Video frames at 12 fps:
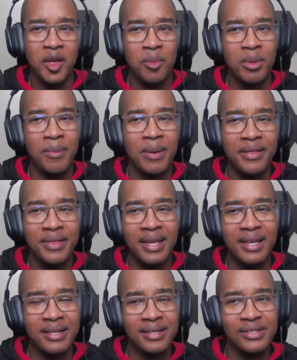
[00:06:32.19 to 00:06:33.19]
But my thing
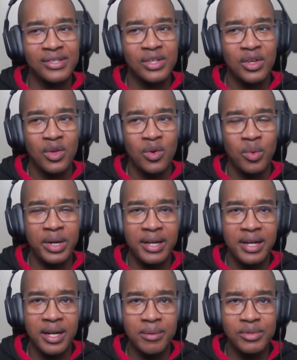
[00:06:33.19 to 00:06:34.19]
is, when it
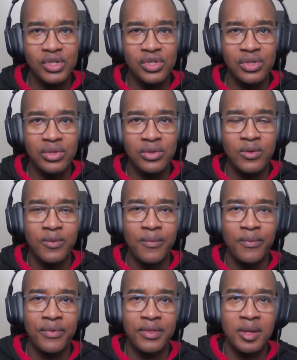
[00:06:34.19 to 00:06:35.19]
comes to
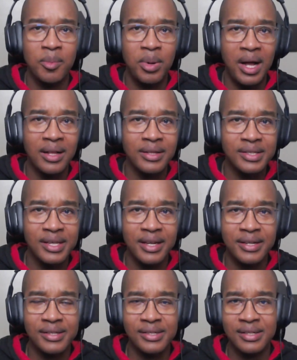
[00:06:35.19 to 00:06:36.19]
the
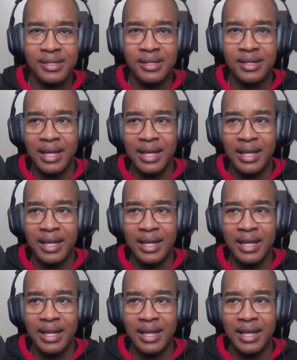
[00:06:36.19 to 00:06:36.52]
politics